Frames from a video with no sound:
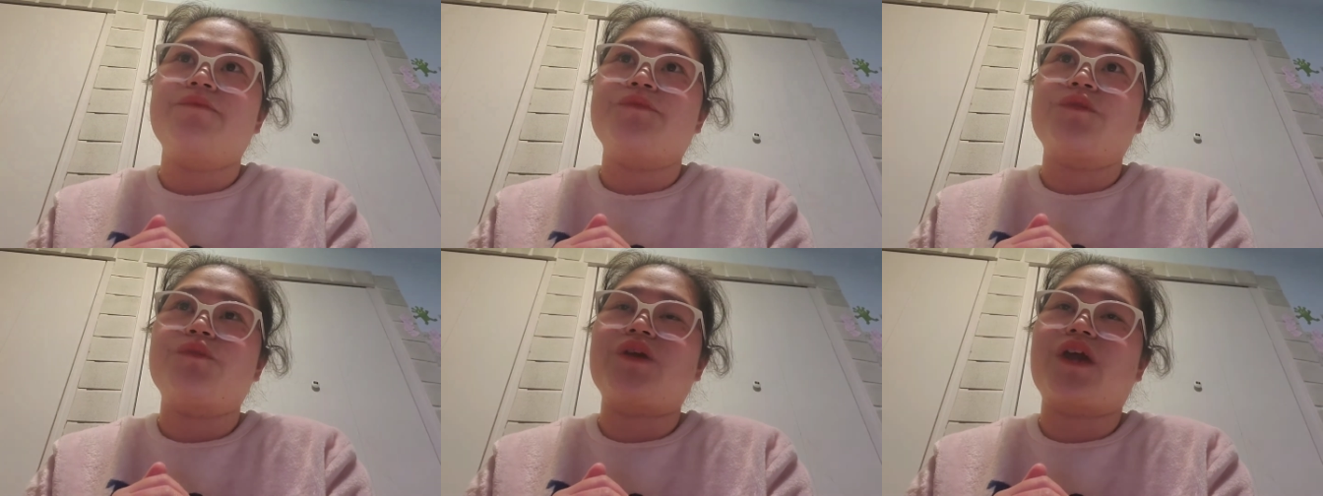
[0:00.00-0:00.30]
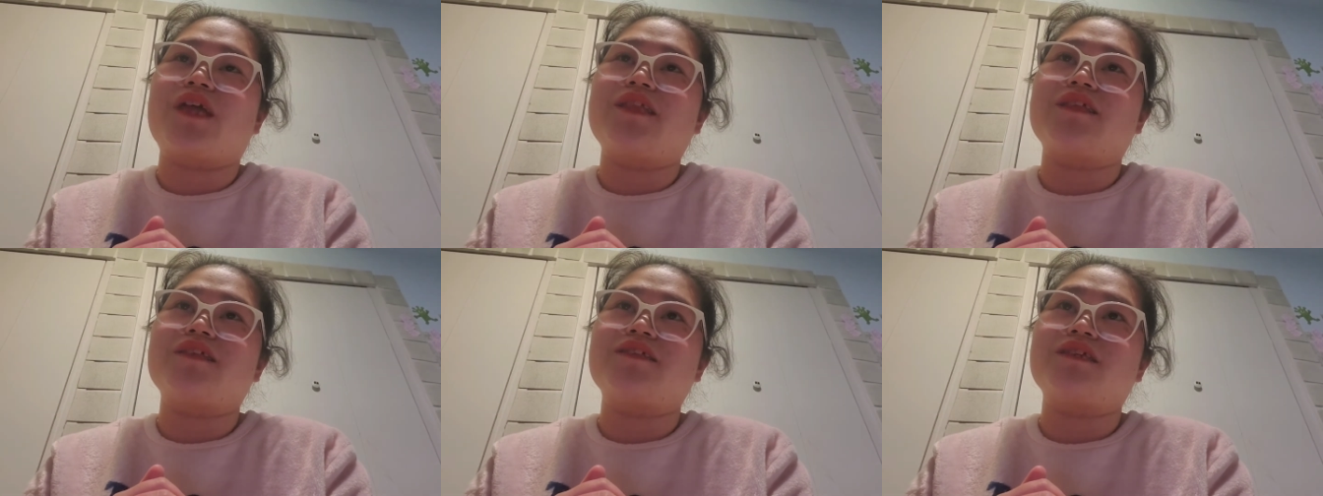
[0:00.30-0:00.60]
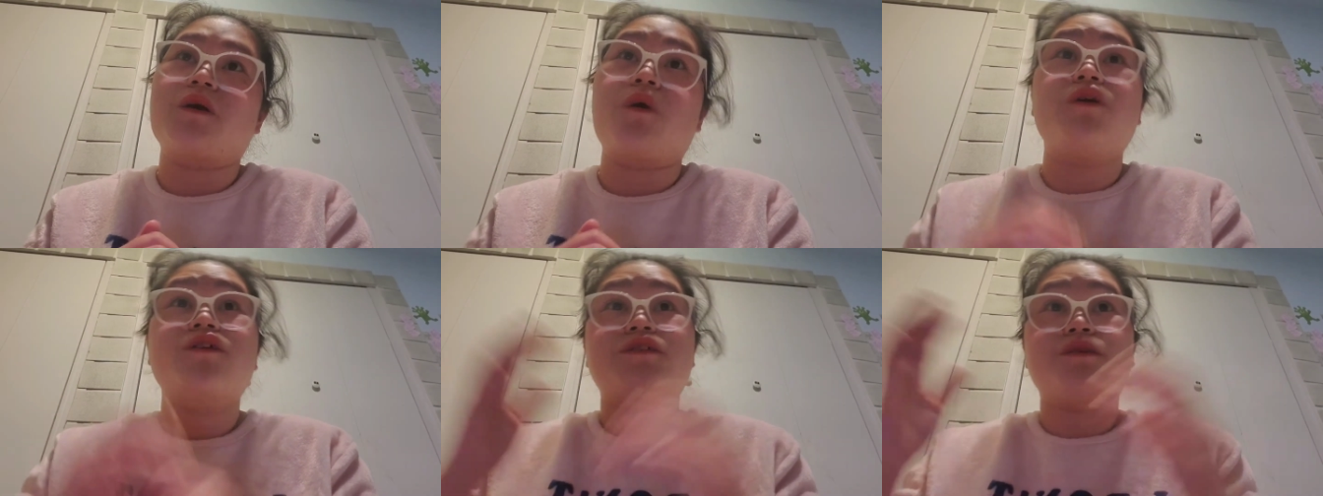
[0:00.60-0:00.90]
We cannot say,
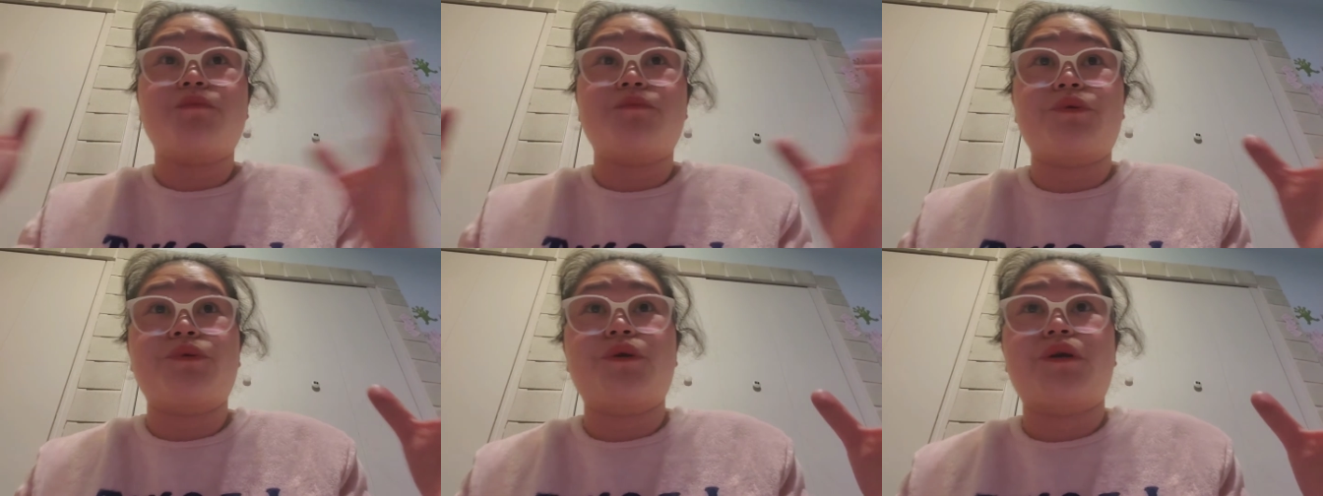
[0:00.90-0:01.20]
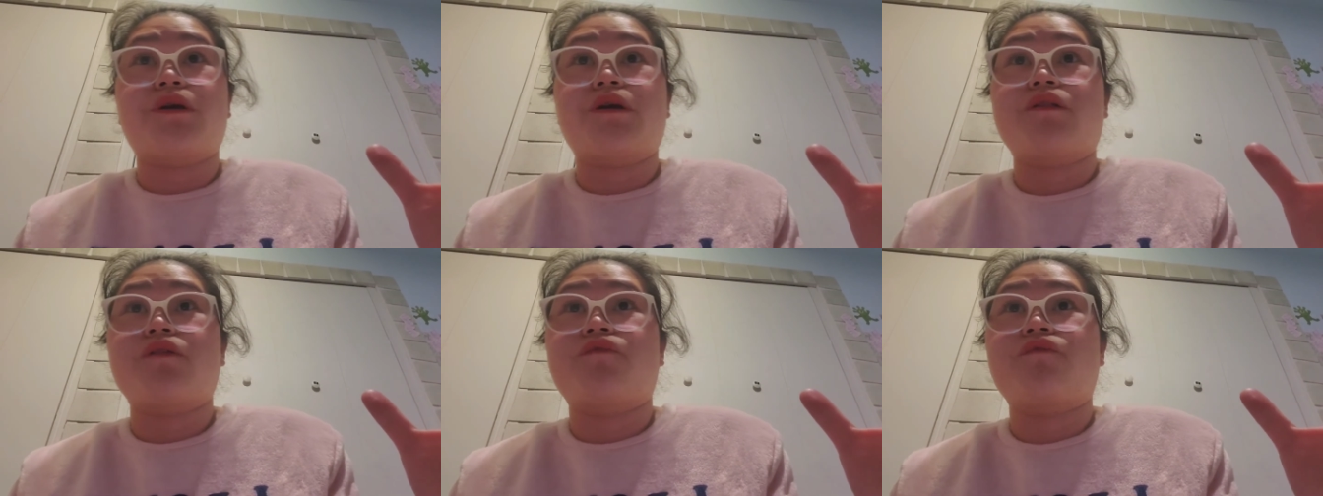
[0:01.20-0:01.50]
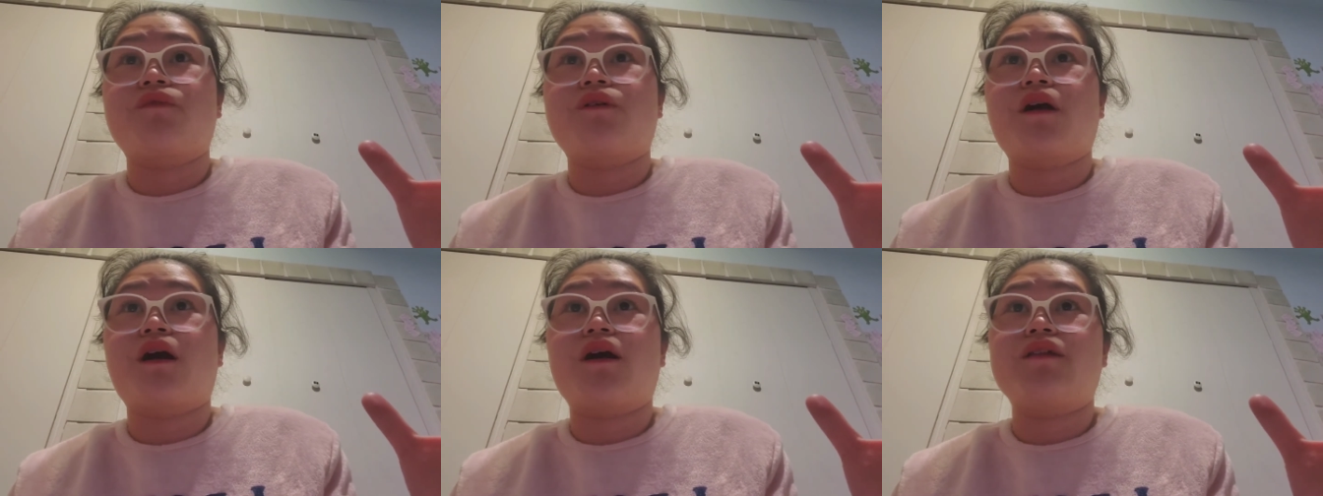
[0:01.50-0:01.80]
oh, it's a miracle of
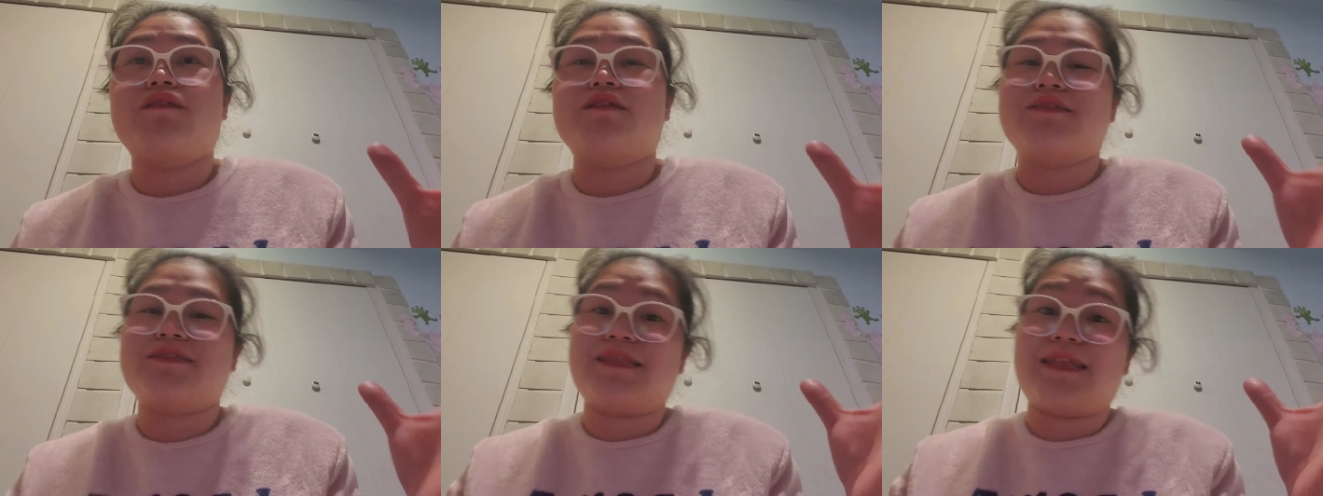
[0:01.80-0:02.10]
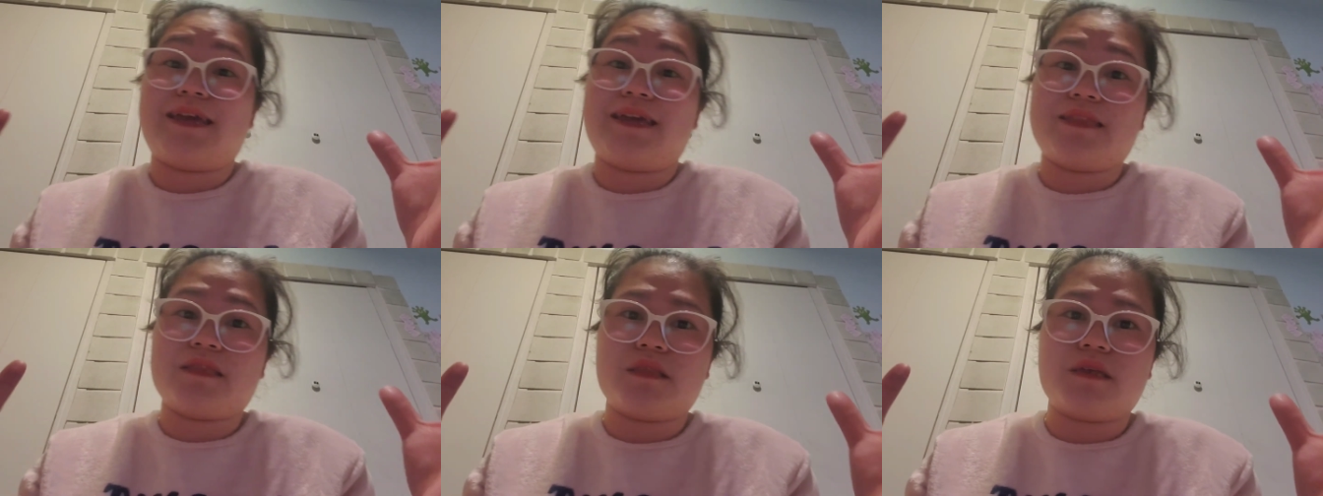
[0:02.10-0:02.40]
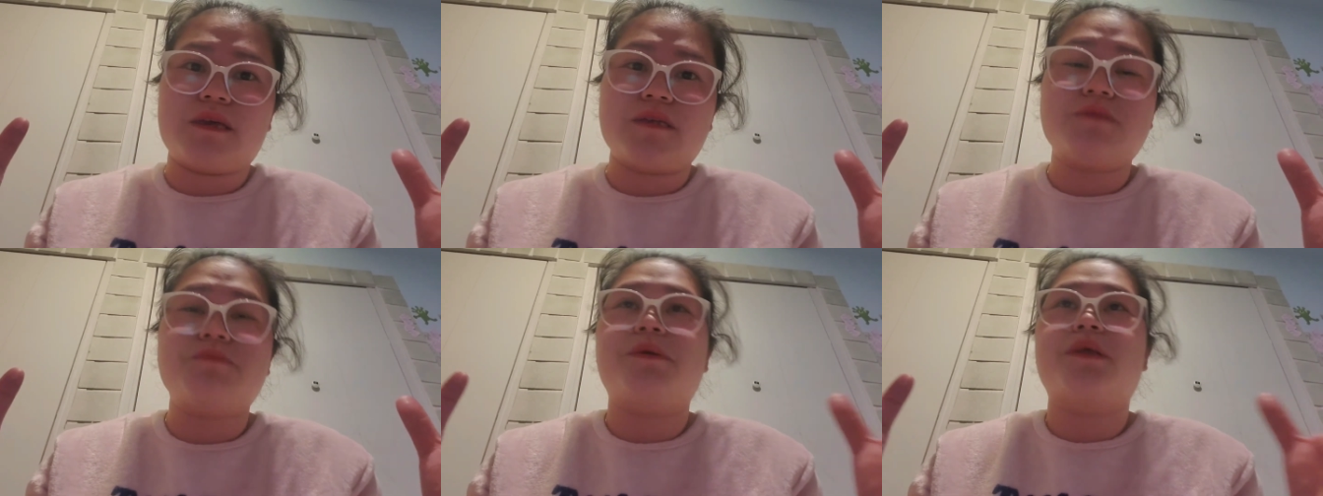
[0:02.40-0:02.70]
God, it's like
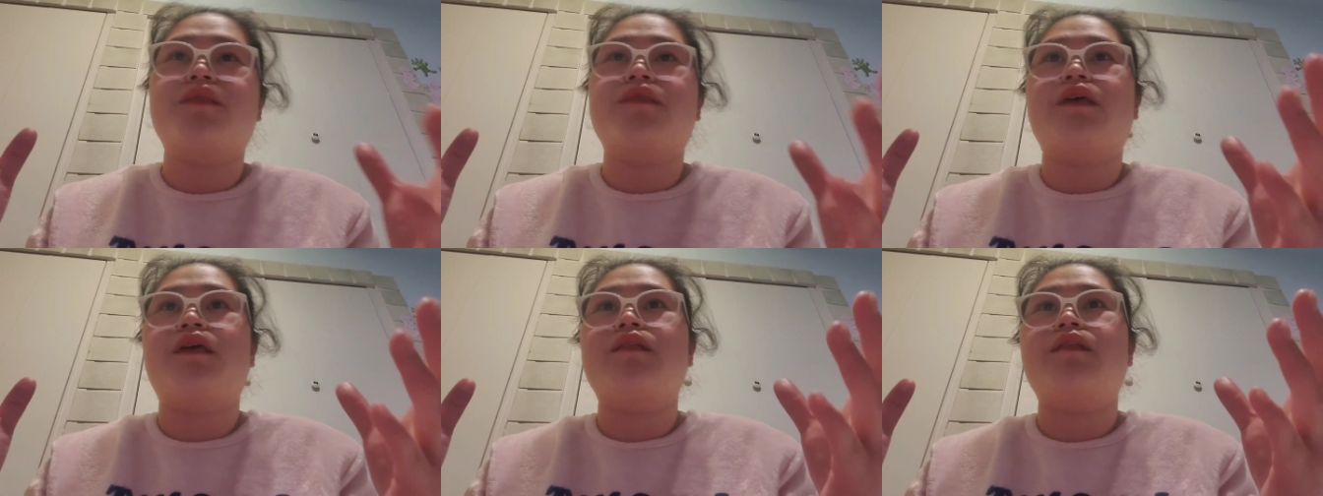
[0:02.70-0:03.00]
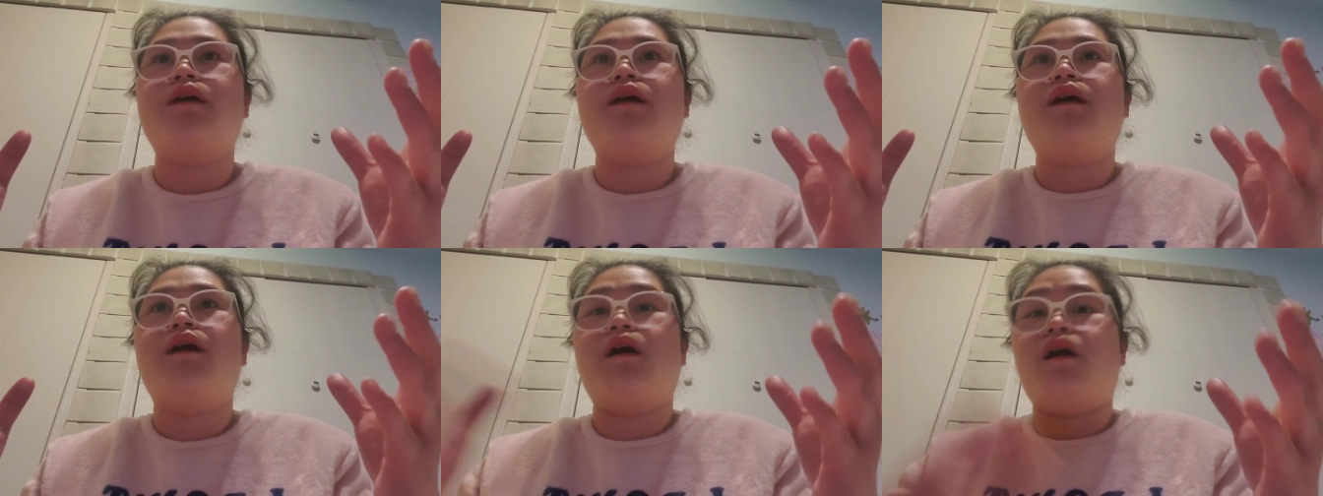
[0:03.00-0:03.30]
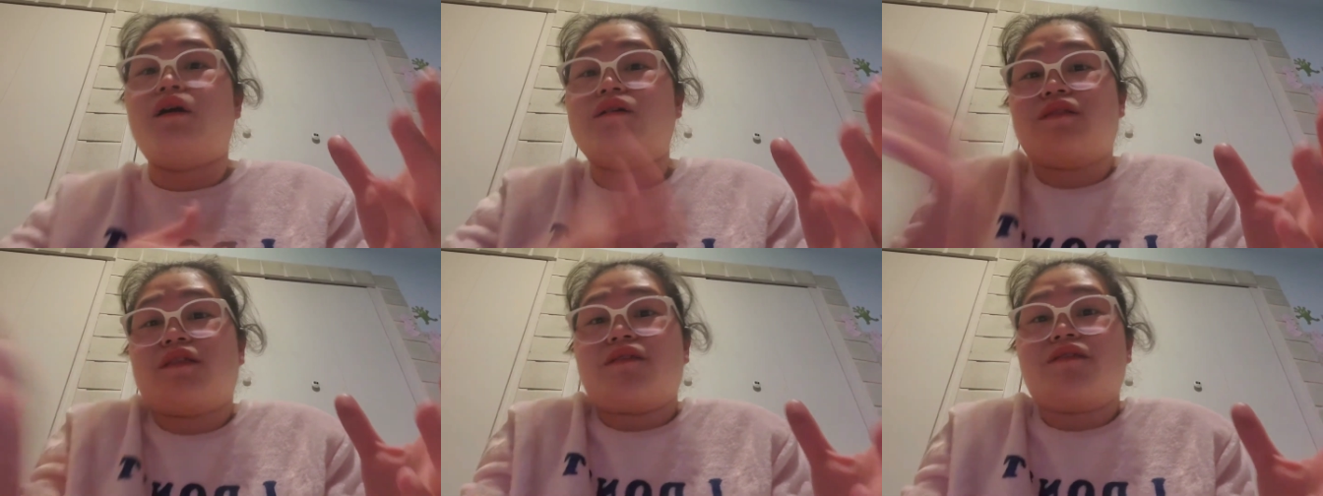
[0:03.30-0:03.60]
this, but then
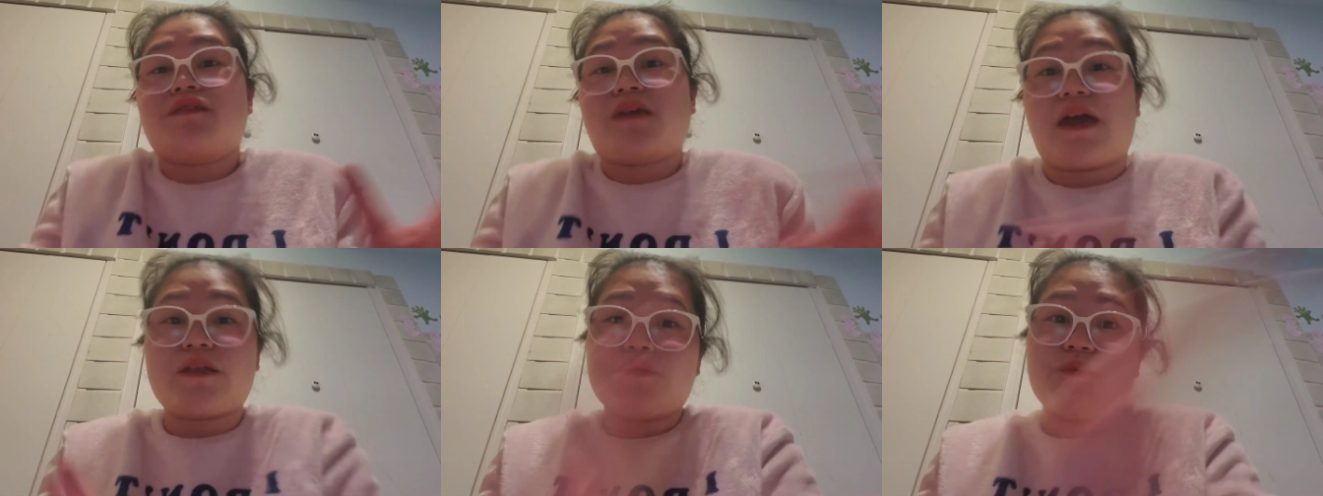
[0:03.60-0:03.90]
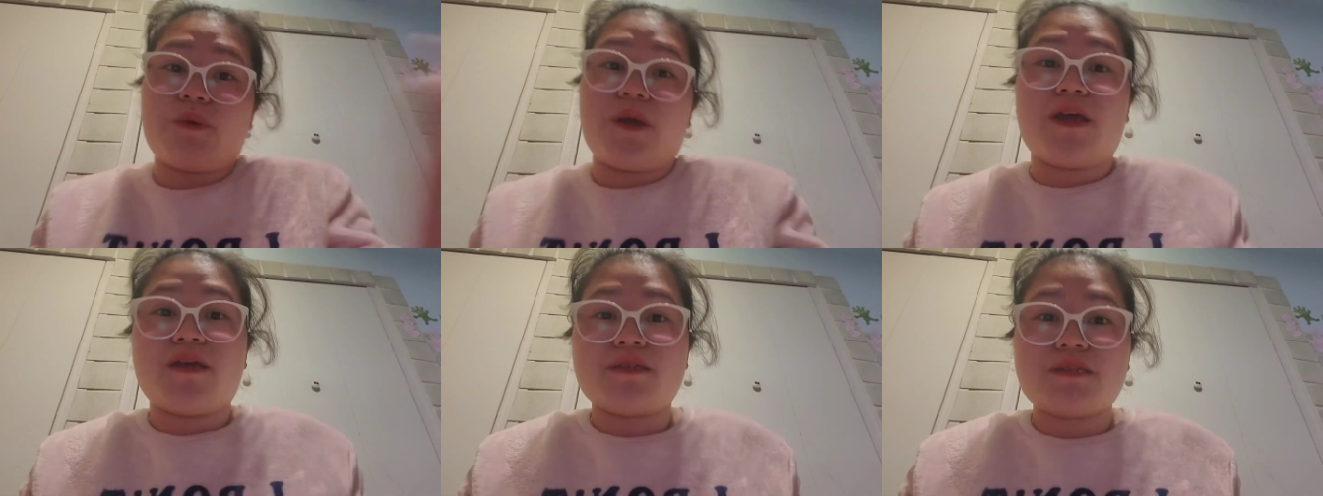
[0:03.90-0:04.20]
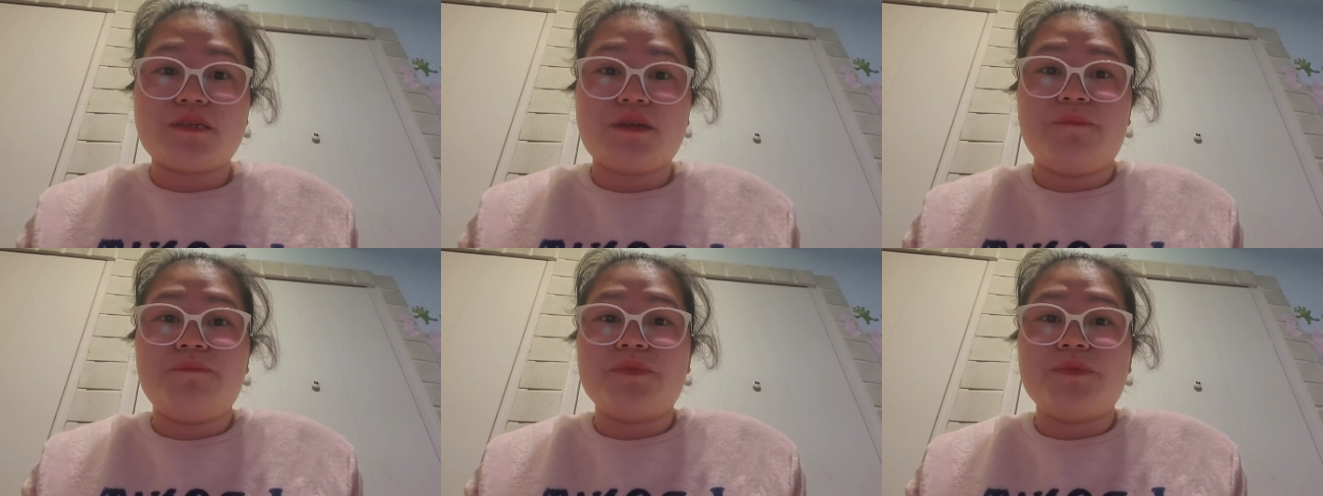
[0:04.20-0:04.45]
on the sideways,